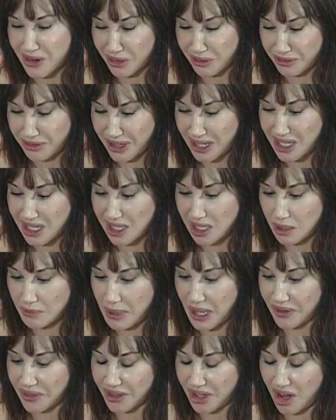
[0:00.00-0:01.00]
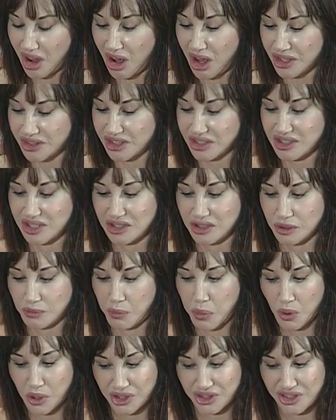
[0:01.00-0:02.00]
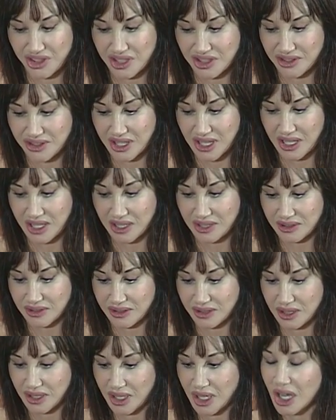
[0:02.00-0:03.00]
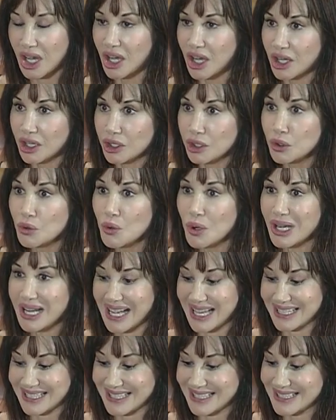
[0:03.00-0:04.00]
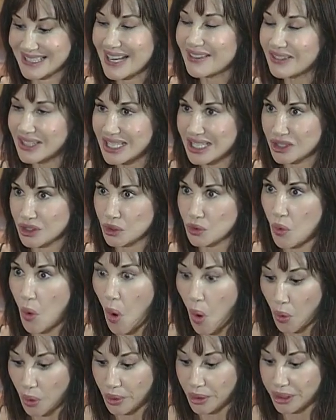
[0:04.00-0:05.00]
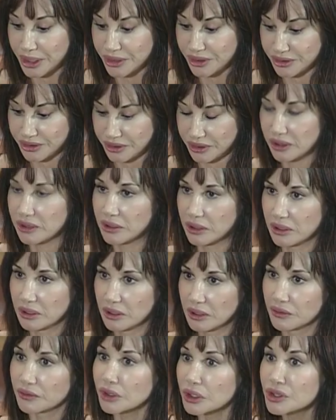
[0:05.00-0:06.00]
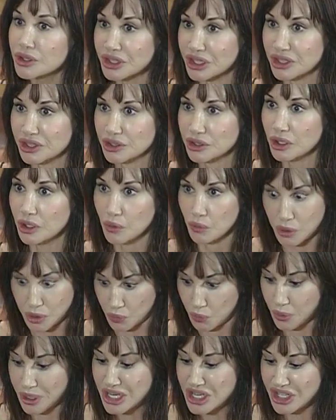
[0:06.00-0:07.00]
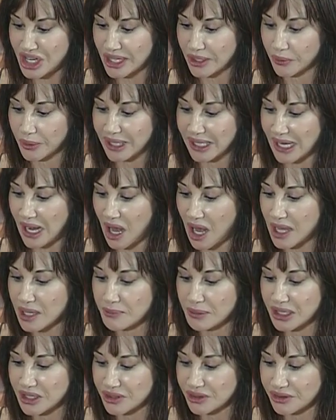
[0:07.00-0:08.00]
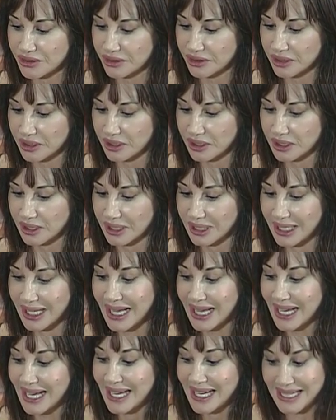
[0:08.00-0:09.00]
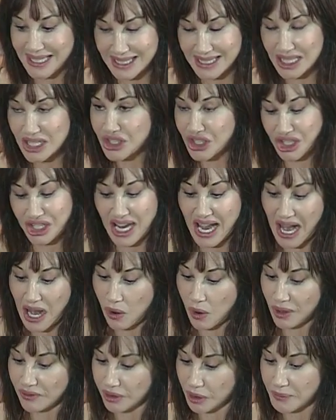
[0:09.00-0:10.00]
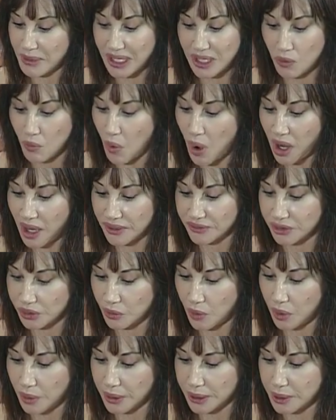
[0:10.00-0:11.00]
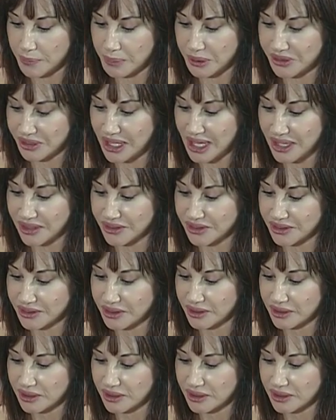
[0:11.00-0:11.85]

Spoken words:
vague about the causes he supports these days, you will get 72 houris, virgins with regenerating hymens, in addition to however many wives you already possess.